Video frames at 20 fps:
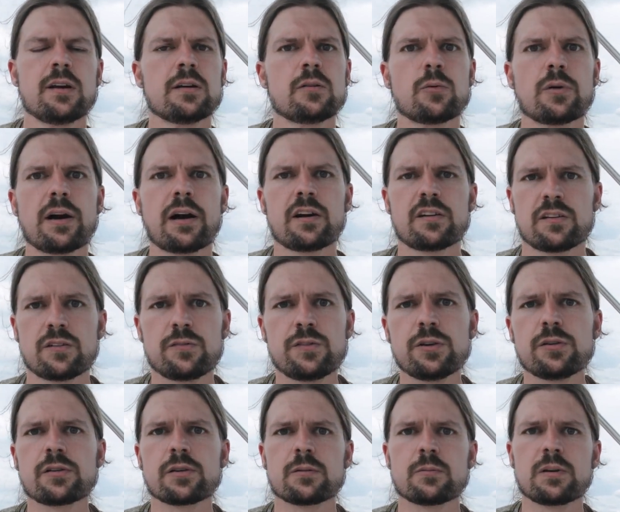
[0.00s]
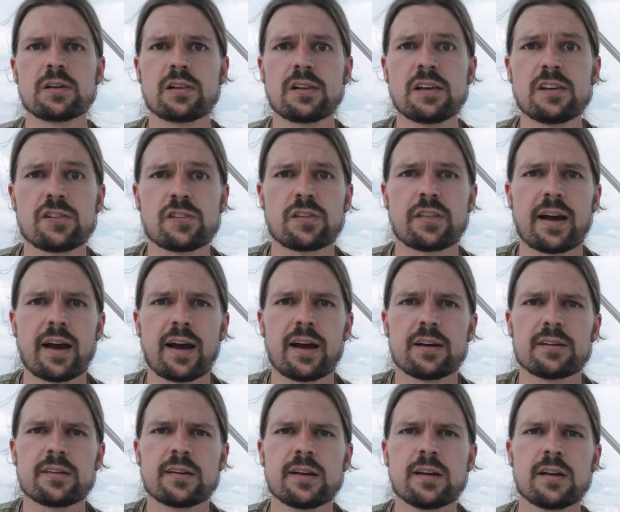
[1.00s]
Whereas if you can release
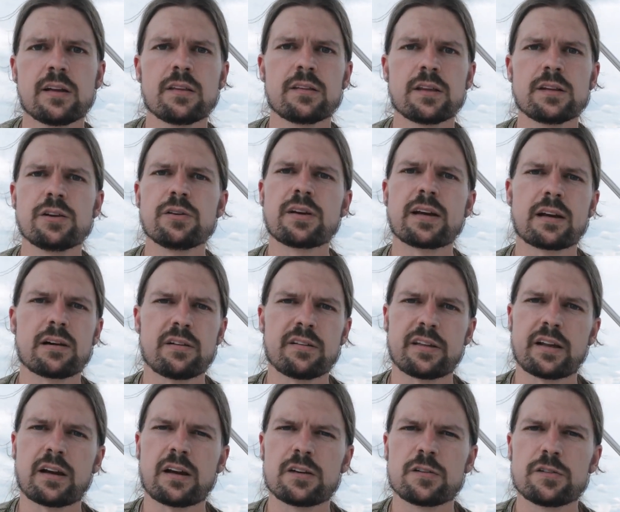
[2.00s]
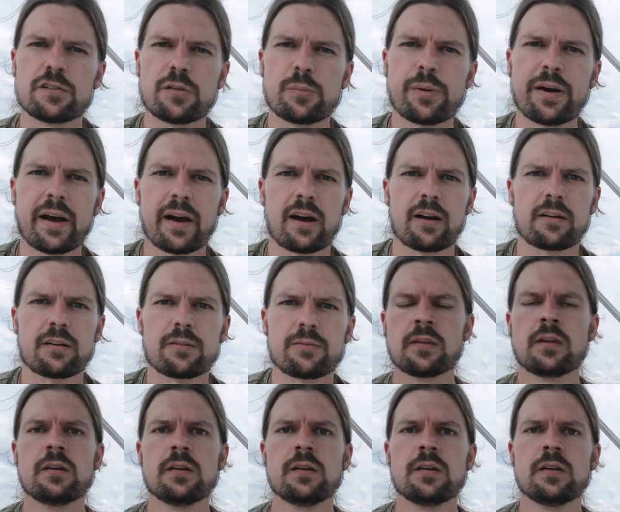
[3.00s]
that, then you get all that energy back.